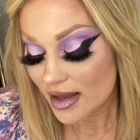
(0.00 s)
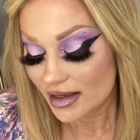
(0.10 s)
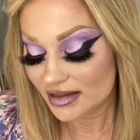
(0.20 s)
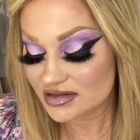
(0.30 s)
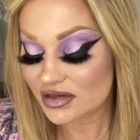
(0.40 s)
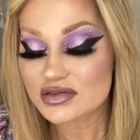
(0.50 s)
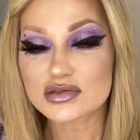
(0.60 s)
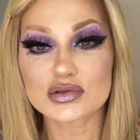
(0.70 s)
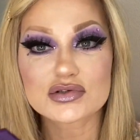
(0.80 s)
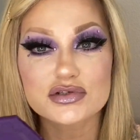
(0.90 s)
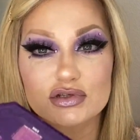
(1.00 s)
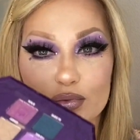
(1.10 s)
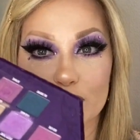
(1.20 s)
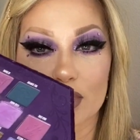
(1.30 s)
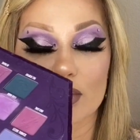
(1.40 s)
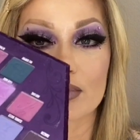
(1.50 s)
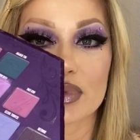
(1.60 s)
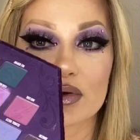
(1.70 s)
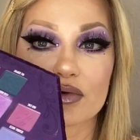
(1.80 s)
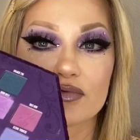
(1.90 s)
It's also super
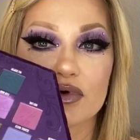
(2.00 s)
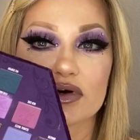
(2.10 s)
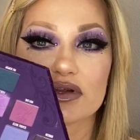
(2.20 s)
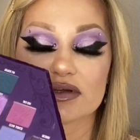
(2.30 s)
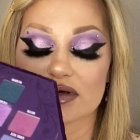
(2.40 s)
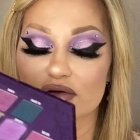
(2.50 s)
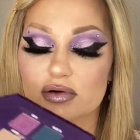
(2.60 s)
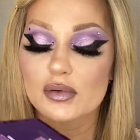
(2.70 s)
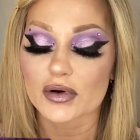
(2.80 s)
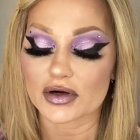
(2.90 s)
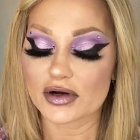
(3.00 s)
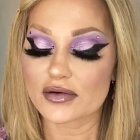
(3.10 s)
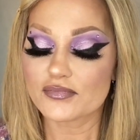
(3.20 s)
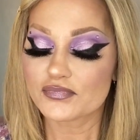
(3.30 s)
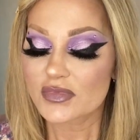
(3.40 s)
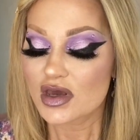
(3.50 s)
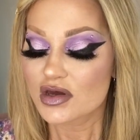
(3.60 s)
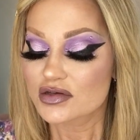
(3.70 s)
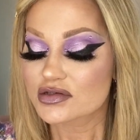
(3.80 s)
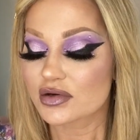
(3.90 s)
beautiful in the inner corner.
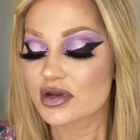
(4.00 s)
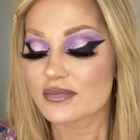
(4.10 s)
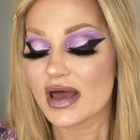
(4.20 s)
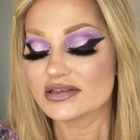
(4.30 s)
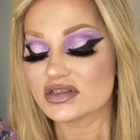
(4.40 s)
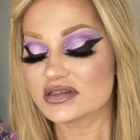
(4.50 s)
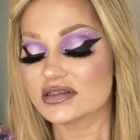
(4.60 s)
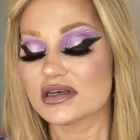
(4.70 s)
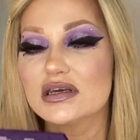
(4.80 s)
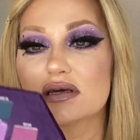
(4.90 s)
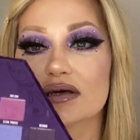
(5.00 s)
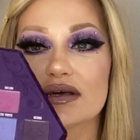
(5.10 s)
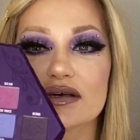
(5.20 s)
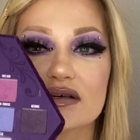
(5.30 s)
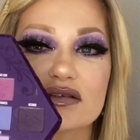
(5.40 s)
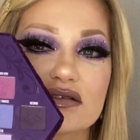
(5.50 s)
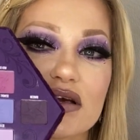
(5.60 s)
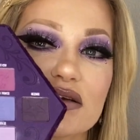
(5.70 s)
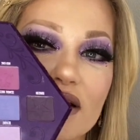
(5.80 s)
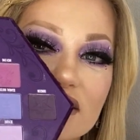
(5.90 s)
So Your Majesty is
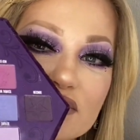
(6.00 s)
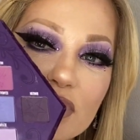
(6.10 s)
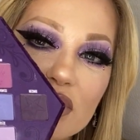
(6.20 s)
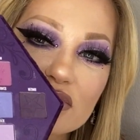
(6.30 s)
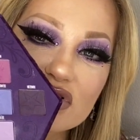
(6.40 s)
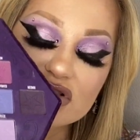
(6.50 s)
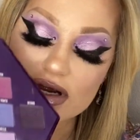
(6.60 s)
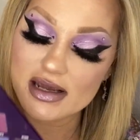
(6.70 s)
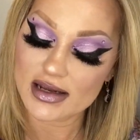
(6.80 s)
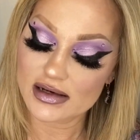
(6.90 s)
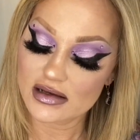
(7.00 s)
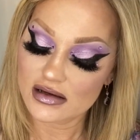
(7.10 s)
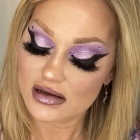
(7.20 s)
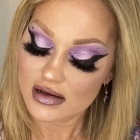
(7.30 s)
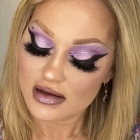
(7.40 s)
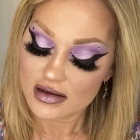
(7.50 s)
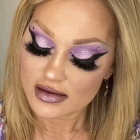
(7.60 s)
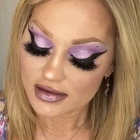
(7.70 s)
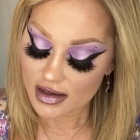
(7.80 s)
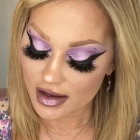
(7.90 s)
a nice bone shade,
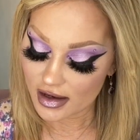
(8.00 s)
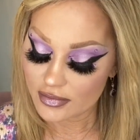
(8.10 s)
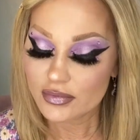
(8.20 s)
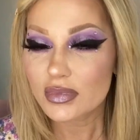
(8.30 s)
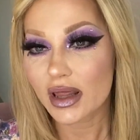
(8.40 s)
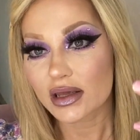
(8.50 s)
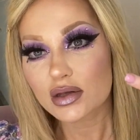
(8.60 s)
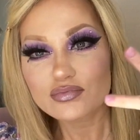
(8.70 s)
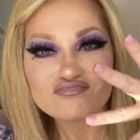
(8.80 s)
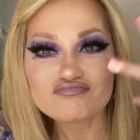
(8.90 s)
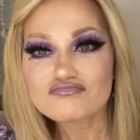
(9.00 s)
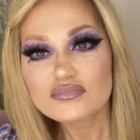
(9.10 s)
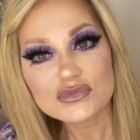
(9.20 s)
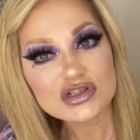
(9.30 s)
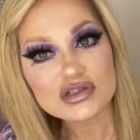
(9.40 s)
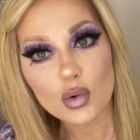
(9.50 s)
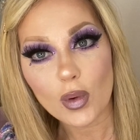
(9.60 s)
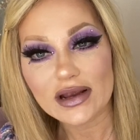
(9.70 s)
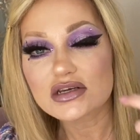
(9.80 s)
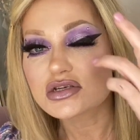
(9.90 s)
like just a
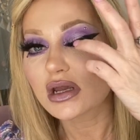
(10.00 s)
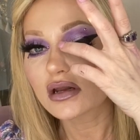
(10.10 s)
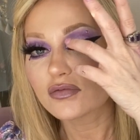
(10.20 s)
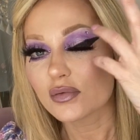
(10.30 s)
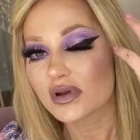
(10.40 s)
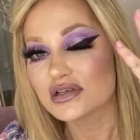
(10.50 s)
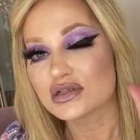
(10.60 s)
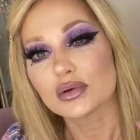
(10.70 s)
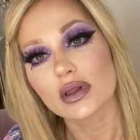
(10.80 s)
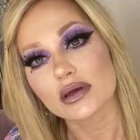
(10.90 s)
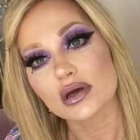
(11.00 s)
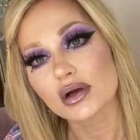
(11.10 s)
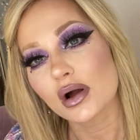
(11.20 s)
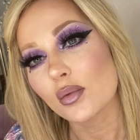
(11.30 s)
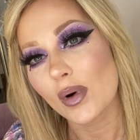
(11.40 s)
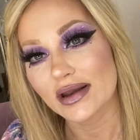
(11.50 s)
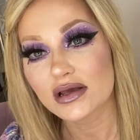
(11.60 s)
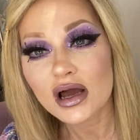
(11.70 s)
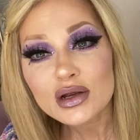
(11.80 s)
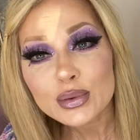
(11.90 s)
white shade if you want to do like white
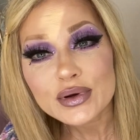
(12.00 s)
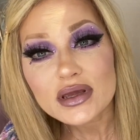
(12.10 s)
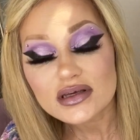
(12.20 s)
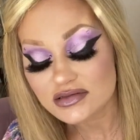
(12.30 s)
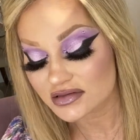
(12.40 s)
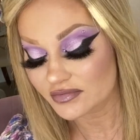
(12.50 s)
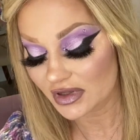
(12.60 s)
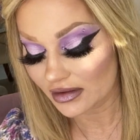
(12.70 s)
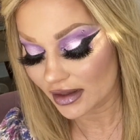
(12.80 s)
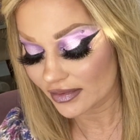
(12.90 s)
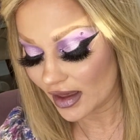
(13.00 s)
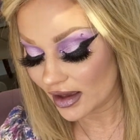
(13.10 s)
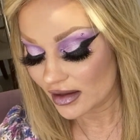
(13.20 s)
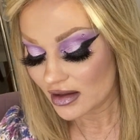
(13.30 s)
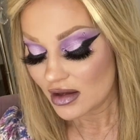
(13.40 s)
cut crease, something like that.